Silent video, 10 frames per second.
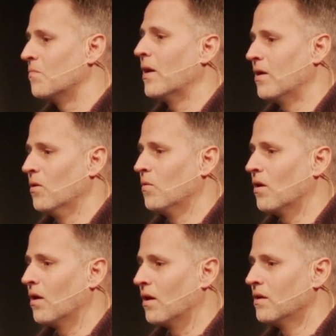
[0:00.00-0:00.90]
of my
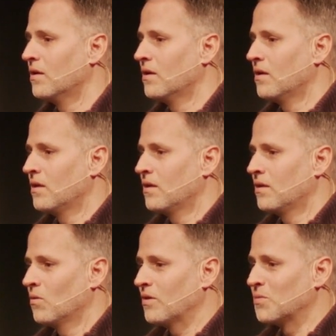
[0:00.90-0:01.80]
own heart.
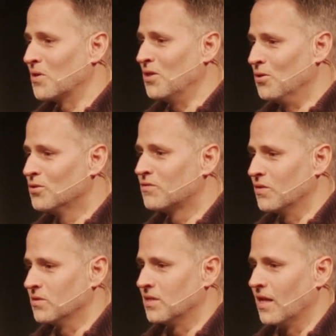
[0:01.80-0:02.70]
I have some good news
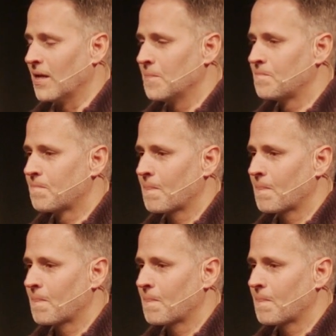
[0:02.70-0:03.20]
for you tonight.